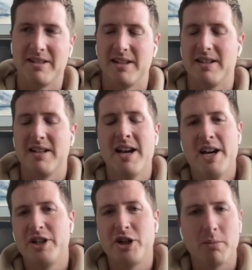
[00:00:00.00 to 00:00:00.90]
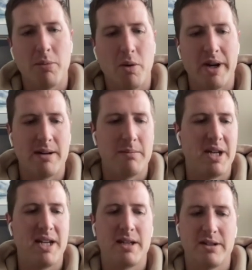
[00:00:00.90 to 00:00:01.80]
And to your point,
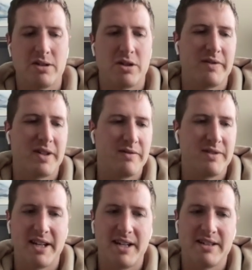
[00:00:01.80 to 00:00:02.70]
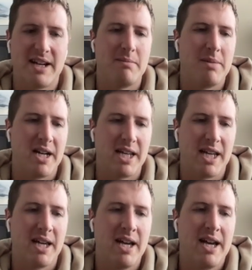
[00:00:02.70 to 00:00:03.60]
being conservative, setting aside money,